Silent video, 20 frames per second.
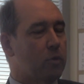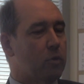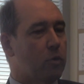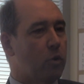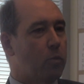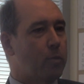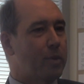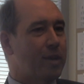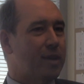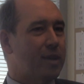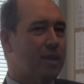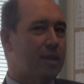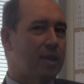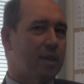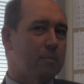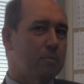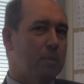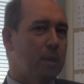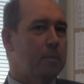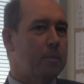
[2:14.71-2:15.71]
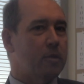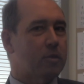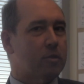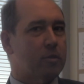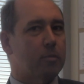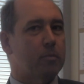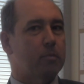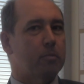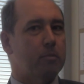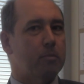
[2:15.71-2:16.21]
Hoping to get maybe
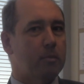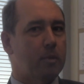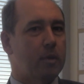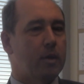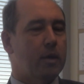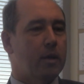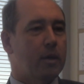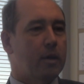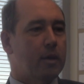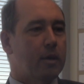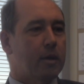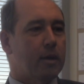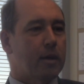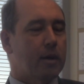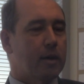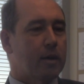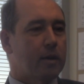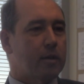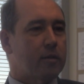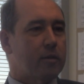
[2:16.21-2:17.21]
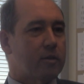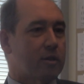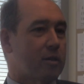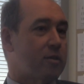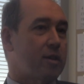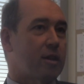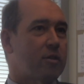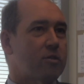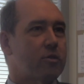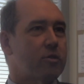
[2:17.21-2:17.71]
some
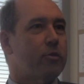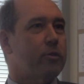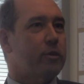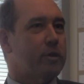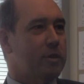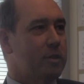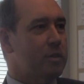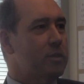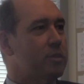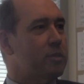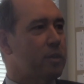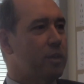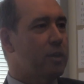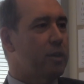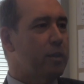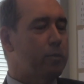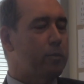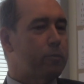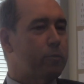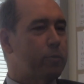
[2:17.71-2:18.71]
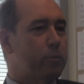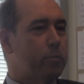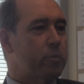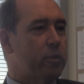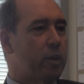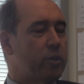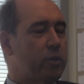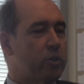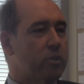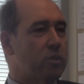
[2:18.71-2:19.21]
success stories from
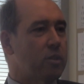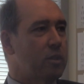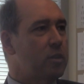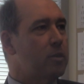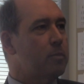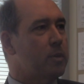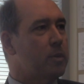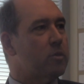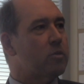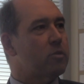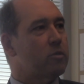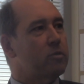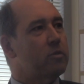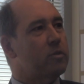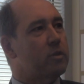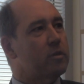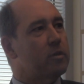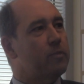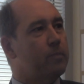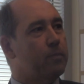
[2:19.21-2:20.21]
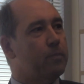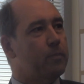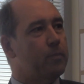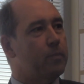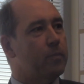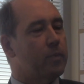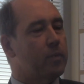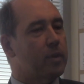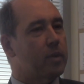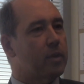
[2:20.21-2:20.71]
projects a little bit sooner
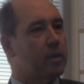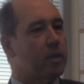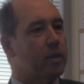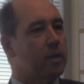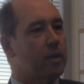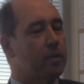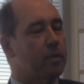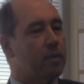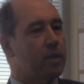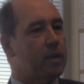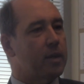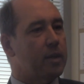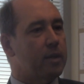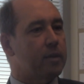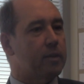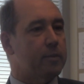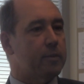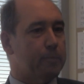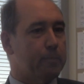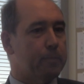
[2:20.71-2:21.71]
than later.